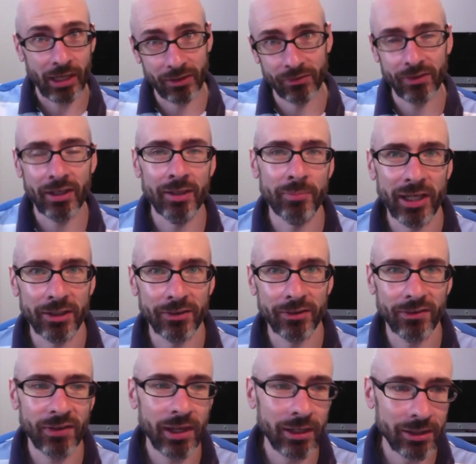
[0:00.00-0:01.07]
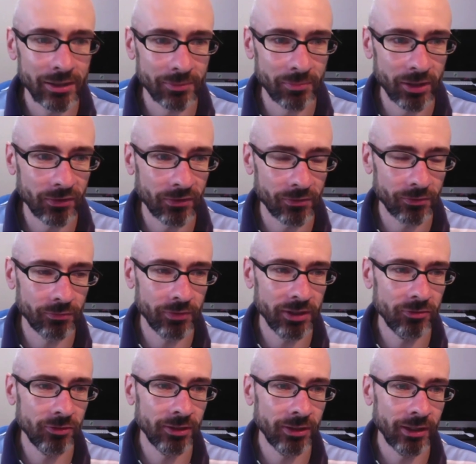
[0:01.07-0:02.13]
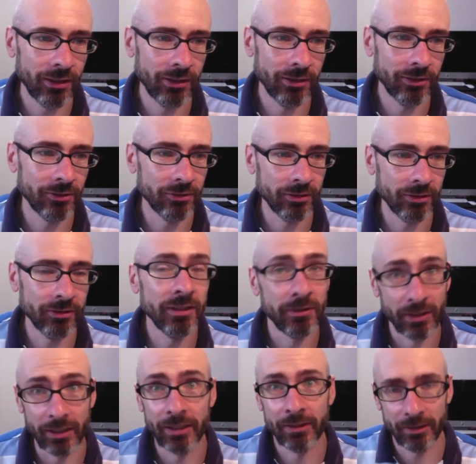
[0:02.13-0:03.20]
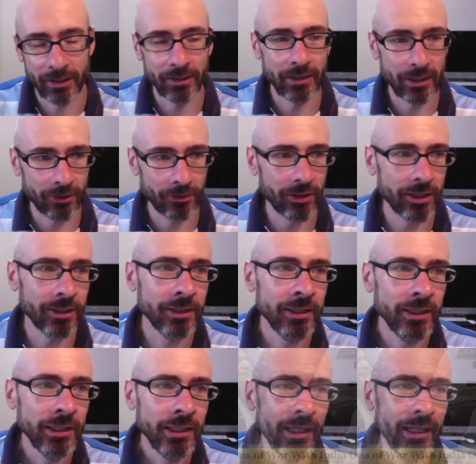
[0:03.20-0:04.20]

has a Pakistani-administered region in the area,